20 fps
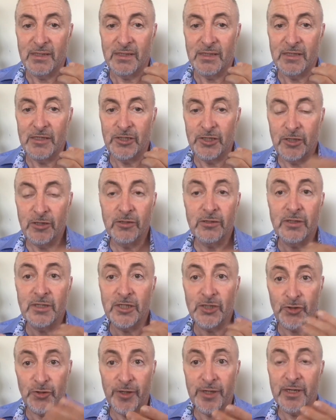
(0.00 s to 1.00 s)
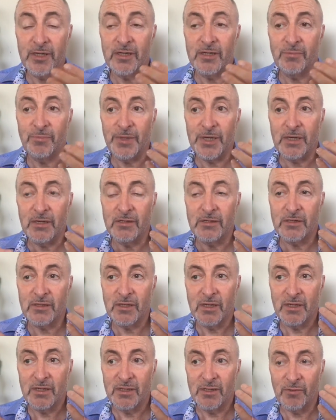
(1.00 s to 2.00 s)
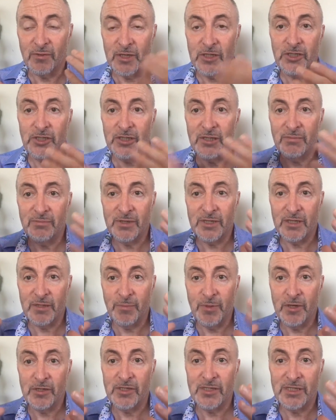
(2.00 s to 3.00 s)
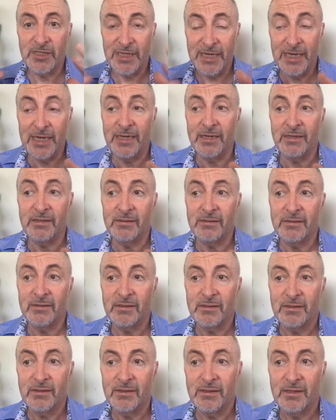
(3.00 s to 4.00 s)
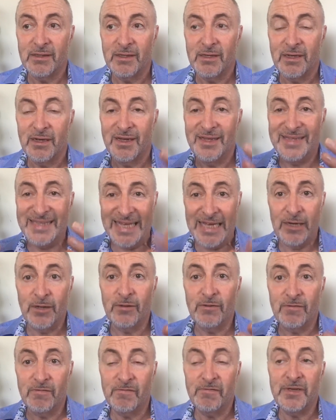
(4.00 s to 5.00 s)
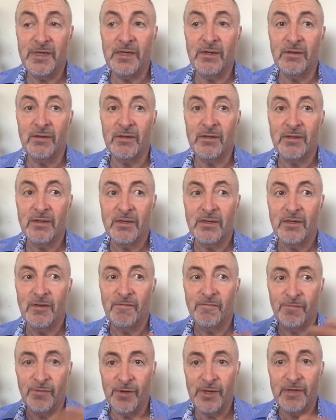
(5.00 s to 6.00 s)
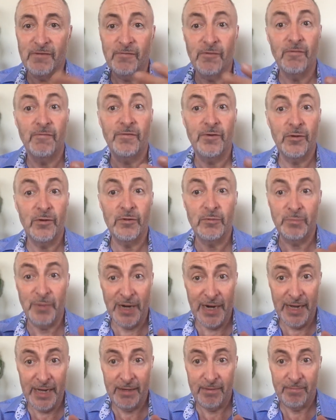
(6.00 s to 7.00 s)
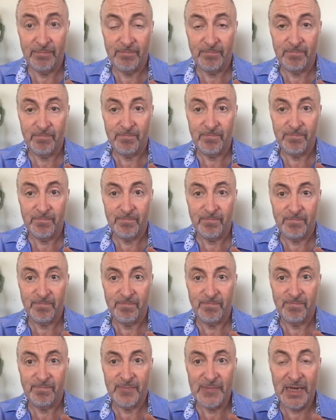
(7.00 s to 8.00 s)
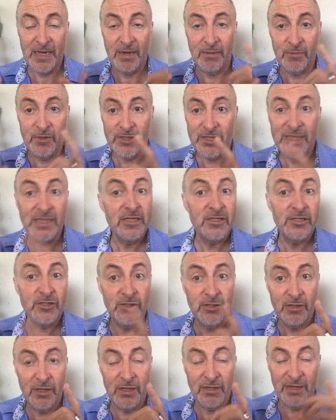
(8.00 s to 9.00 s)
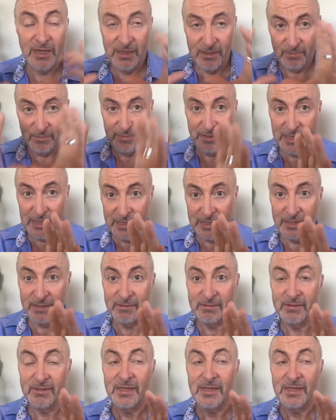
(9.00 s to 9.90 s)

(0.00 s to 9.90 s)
is usually triggered because the relationship that the person's in, they don't feel fully fulfilled by. And I'm not saying this is, and, and I'll be clear,